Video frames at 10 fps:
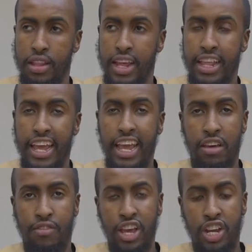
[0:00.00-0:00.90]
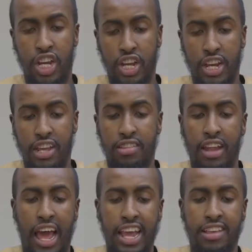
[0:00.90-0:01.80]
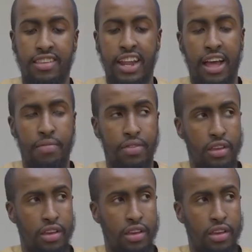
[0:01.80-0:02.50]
That the innovation is like zina.